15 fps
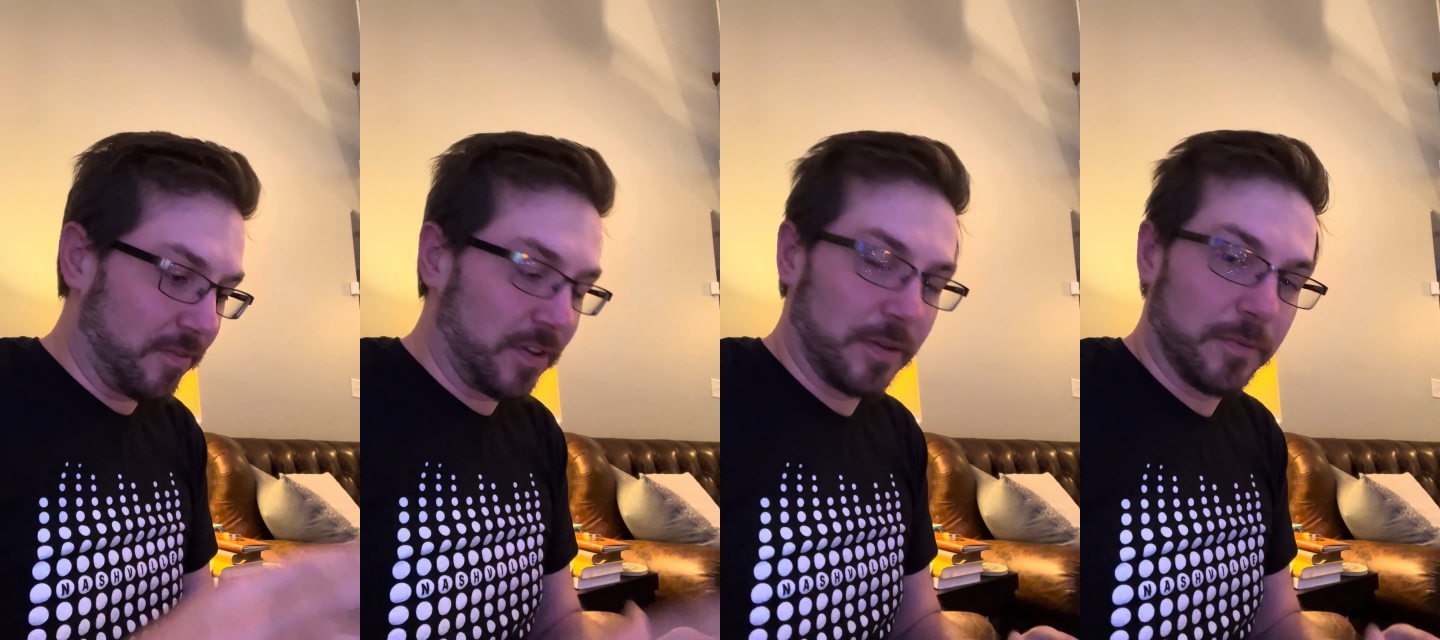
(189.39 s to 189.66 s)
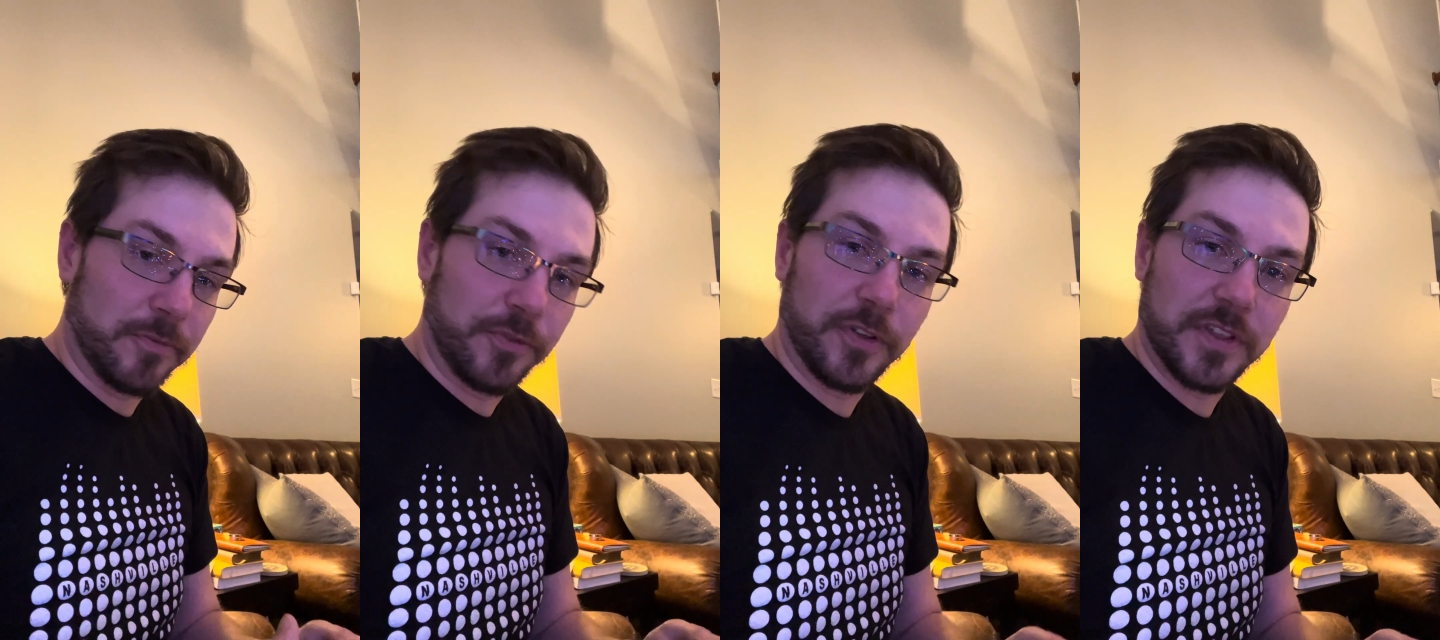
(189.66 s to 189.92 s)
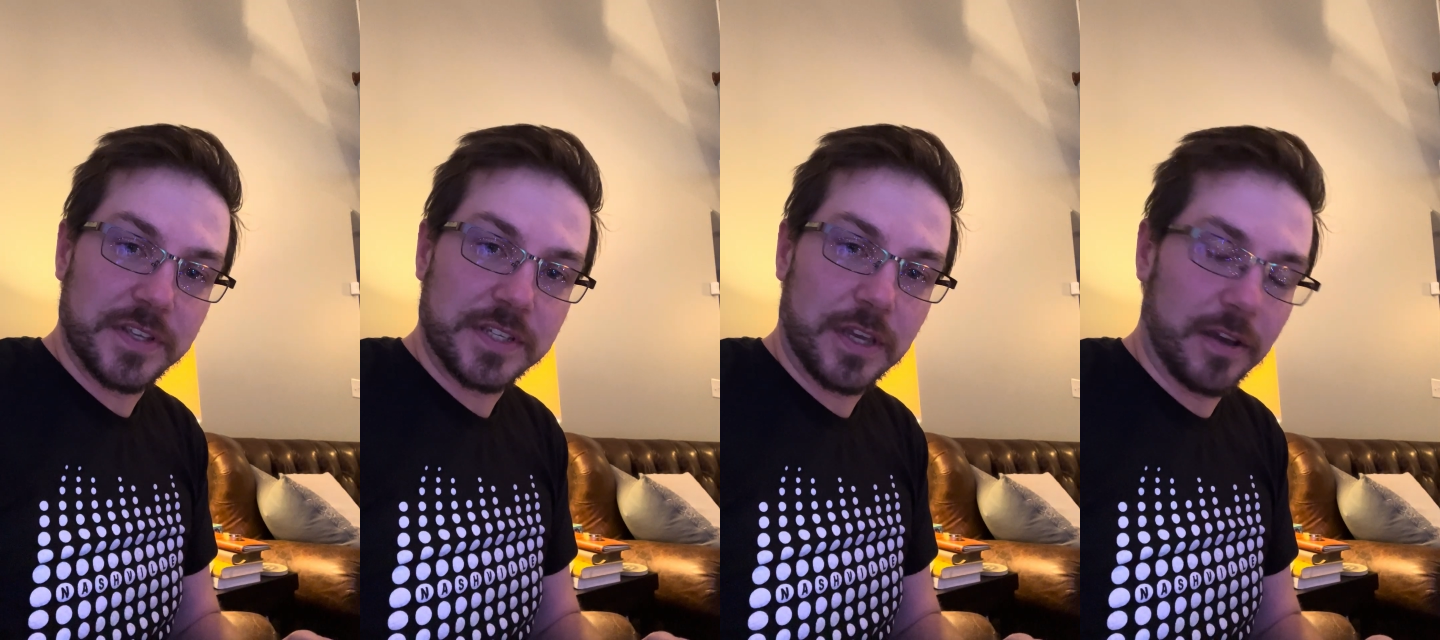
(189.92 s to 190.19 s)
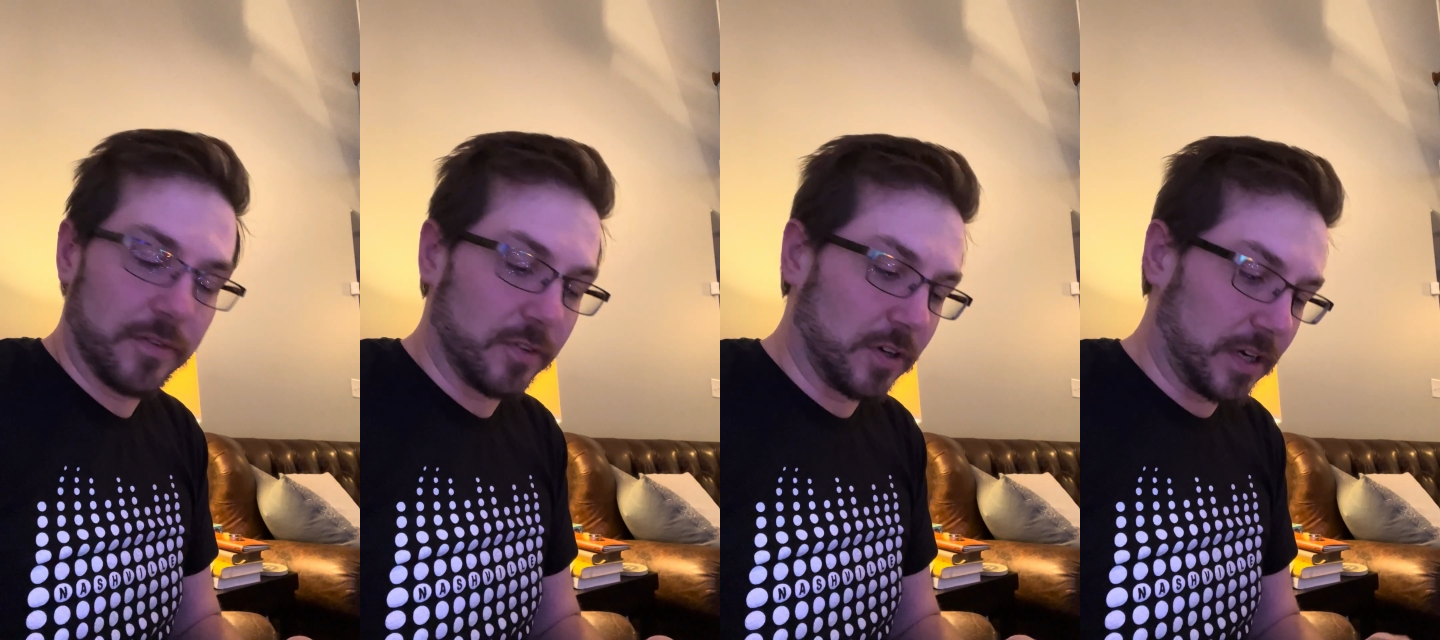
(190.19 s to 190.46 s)
him for this
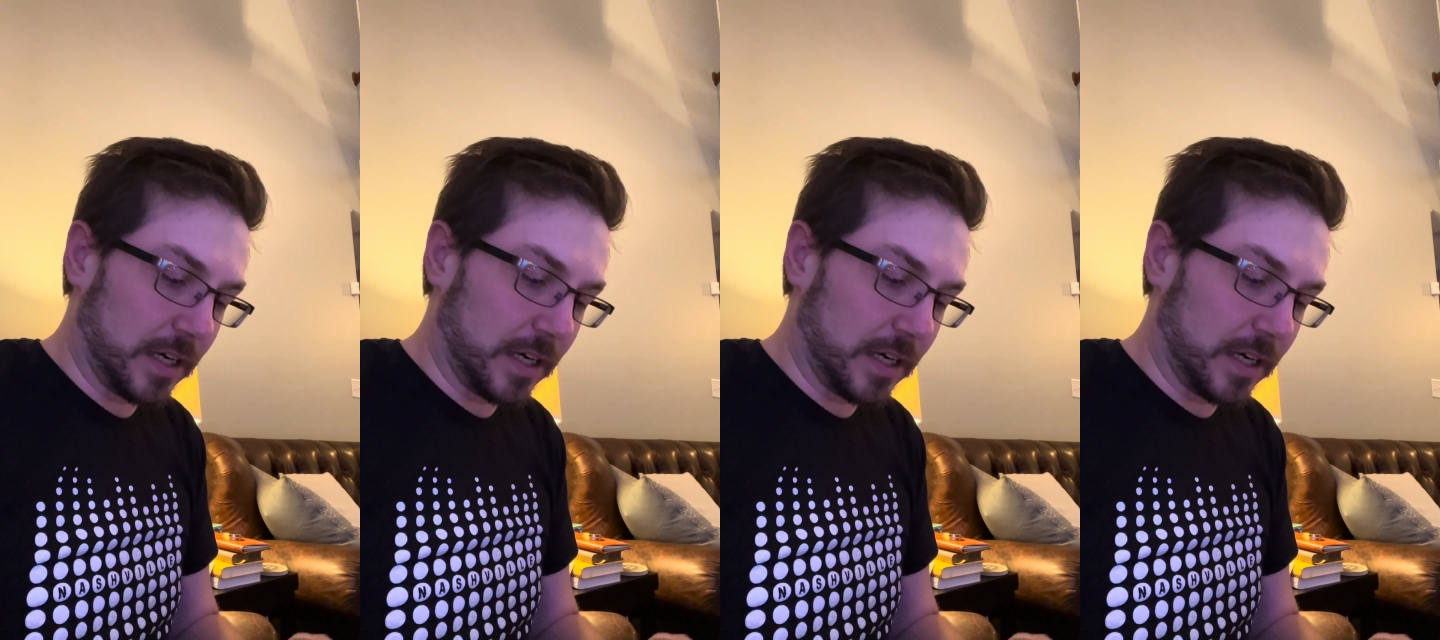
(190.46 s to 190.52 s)
cover,